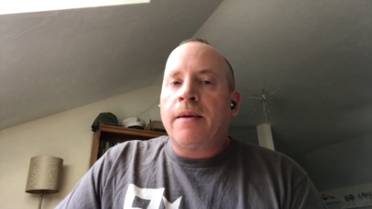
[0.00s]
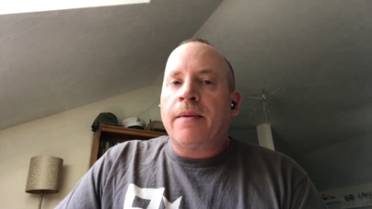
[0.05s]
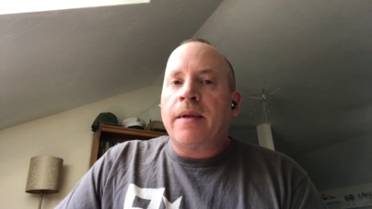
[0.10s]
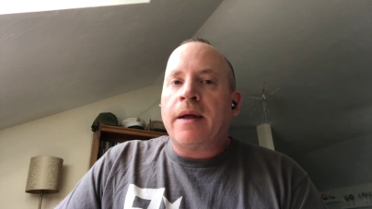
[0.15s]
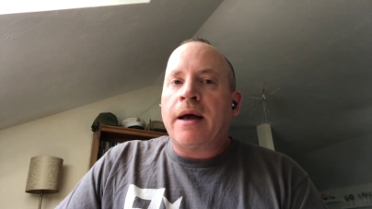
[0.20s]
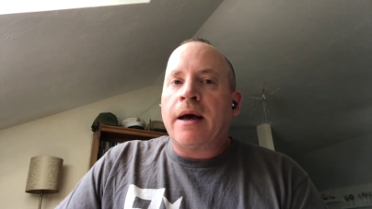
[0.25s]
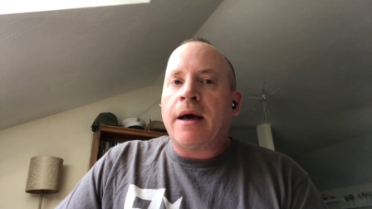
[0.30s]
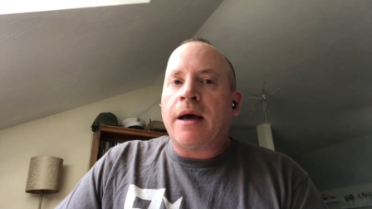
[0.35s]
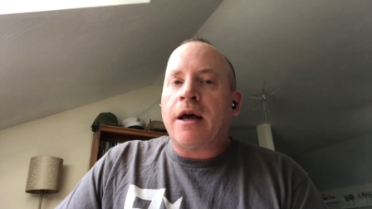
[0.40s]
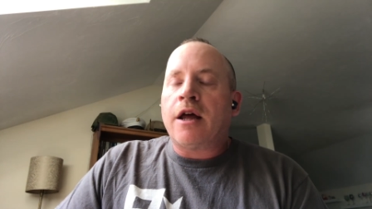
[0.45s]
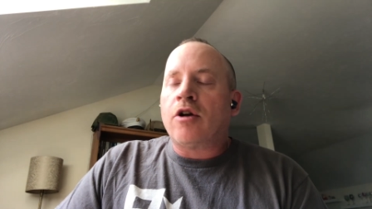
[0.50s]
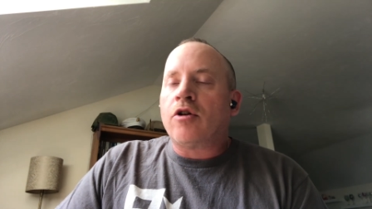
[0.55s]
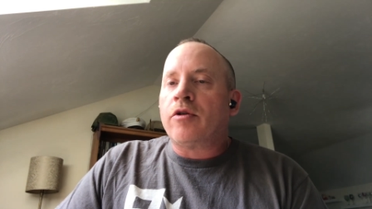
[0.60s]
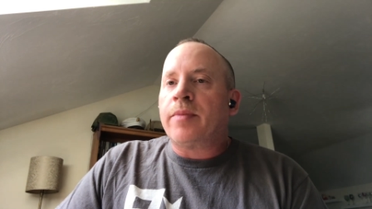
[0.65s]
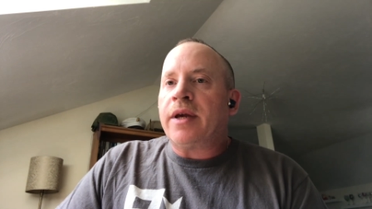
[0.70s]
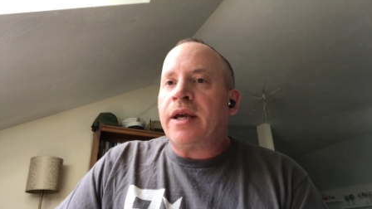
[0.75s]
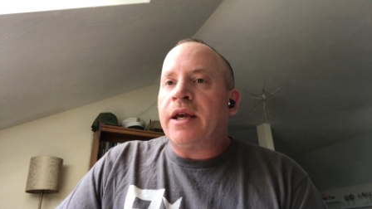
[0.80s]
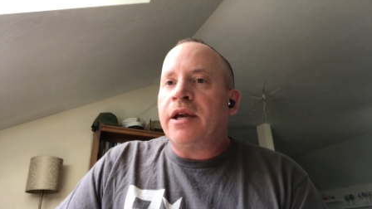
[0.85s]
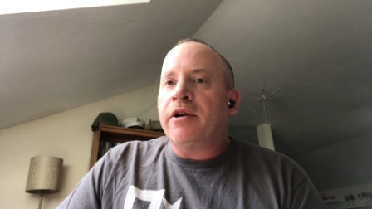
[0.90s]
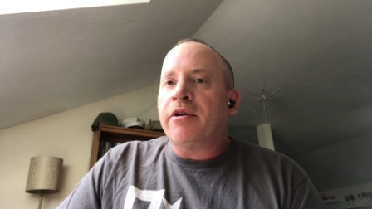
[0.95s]
and it'll
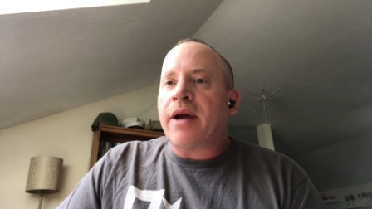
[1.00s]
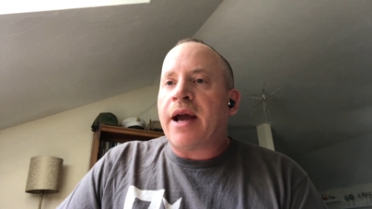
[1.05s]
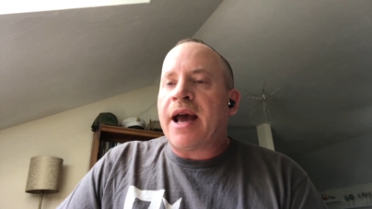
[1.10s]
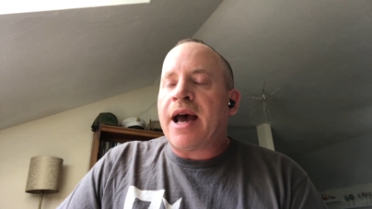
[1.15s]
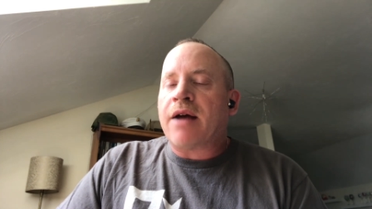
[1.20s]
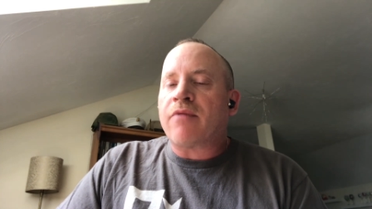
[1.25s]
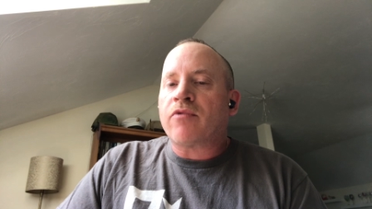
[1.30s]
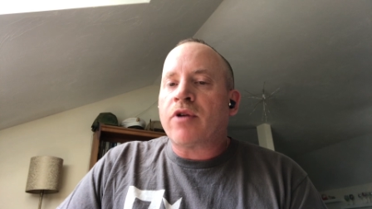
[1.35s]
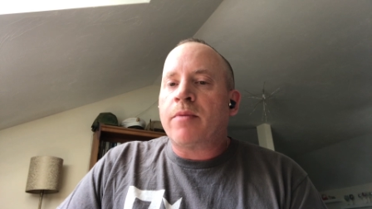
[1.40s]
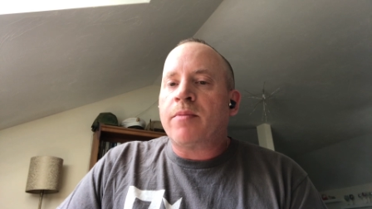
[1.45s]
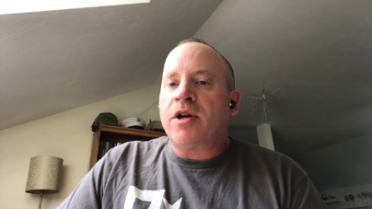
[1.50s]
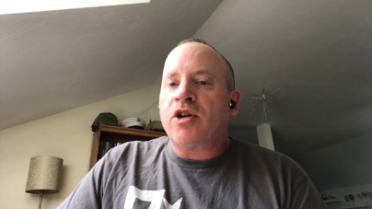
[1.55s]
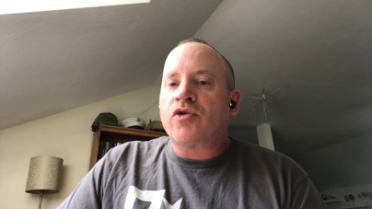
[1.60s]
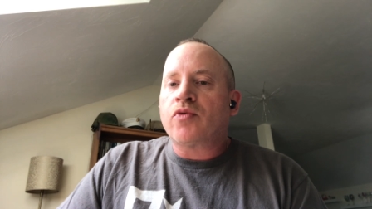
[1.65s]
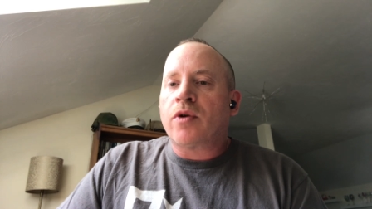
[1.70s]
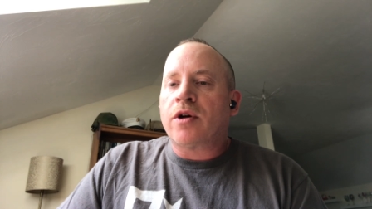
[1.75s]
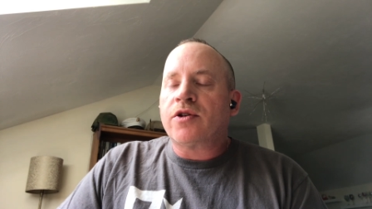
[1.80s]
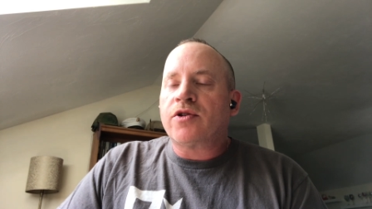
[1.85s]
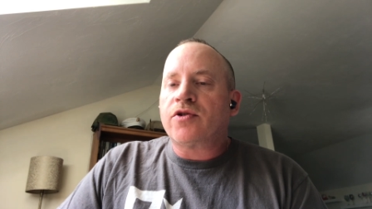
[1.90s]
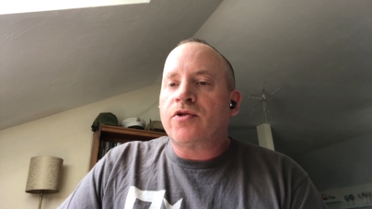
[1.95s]
be here at Red Beach
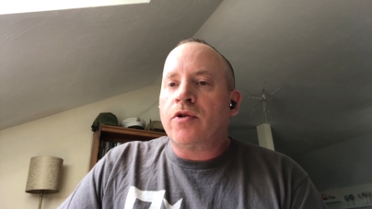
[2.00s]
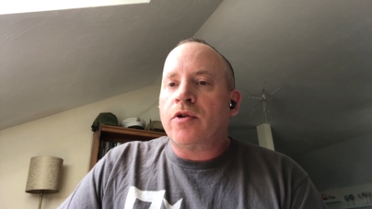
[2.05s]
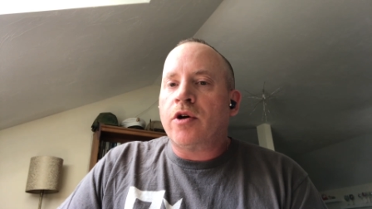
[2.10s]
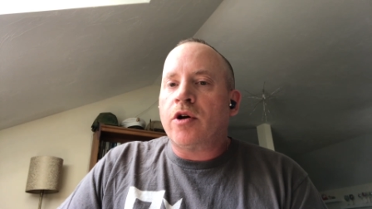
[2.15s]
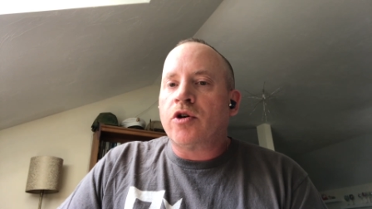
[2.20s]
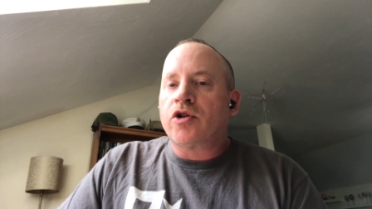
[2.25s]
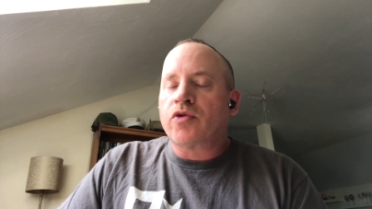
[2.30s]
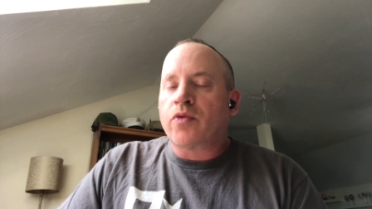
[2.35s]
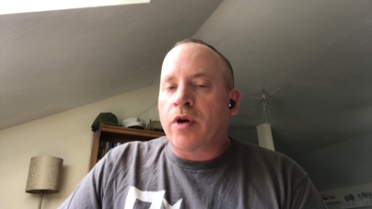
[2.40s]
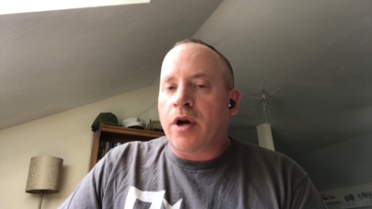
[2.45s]
One Studios.